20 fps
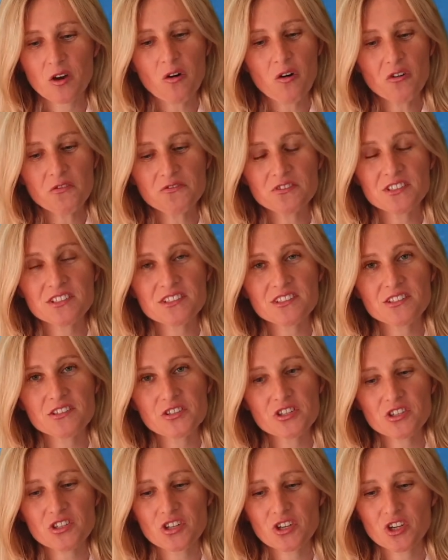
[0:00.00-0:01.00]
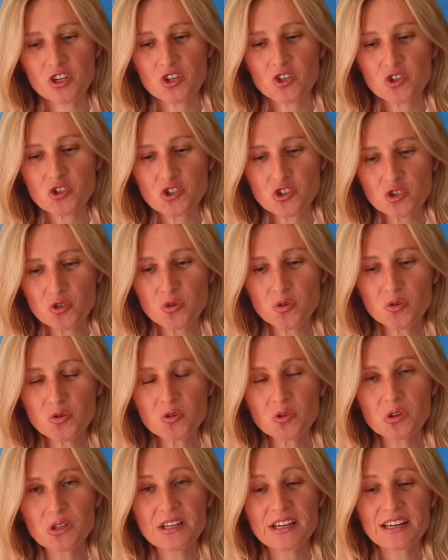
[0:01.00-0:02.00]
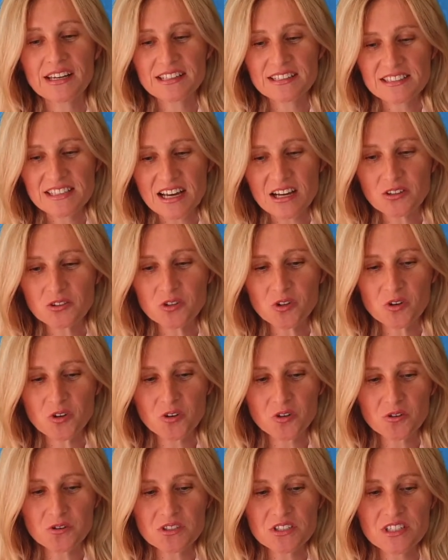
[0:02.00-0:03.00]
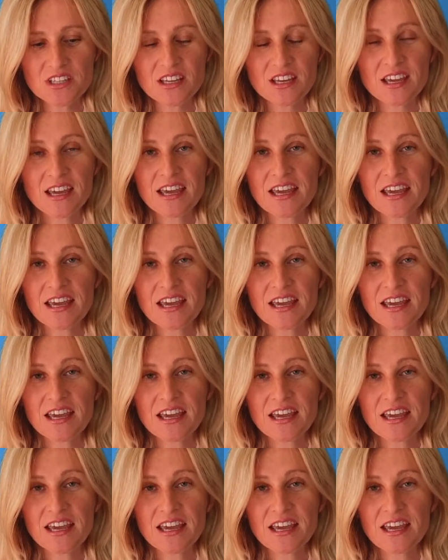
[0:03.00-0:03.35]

Offices, school, town halls,